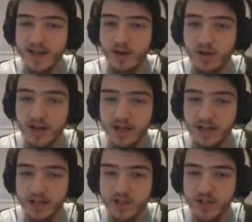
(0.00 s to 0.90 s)
I
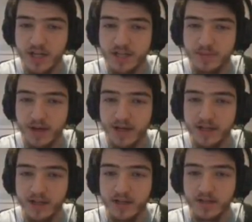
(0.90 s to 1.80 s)
get chased by
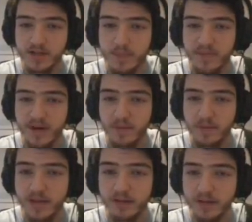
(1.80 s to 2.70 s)
zombified
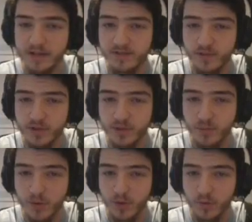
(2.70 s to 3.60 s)
piglins for some
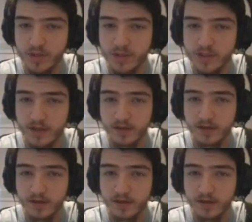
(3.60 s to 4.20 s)
weird reason.